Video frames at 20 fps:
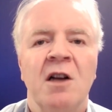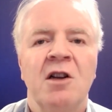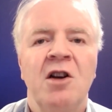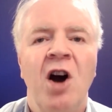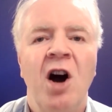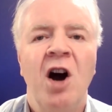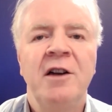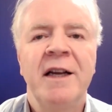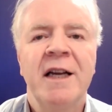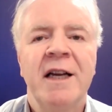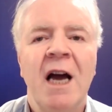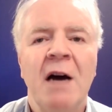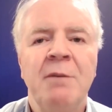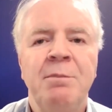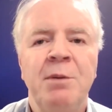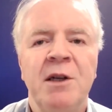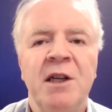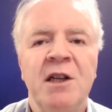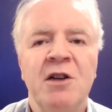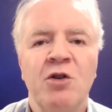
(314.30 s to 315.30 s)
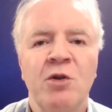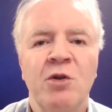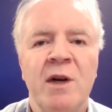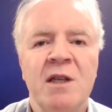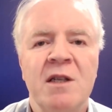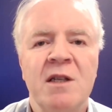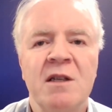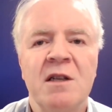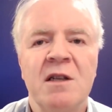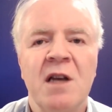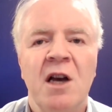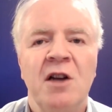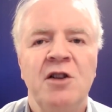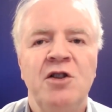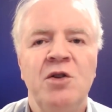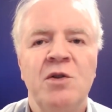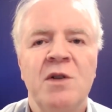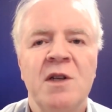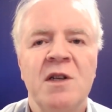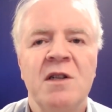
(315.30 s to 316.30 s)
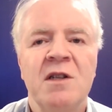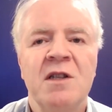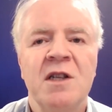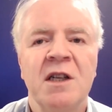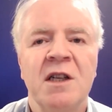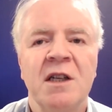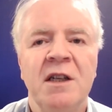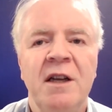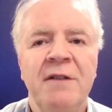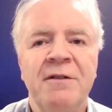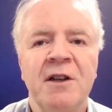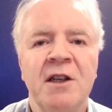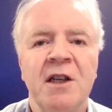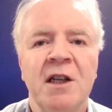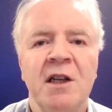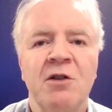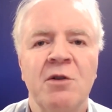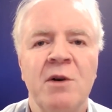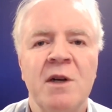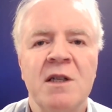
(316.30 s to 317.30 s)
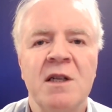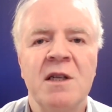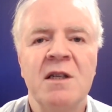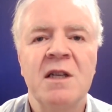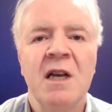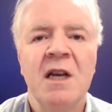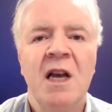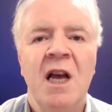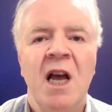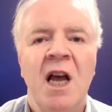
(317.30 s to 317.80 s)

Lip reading: cardiac output increases due to significant increases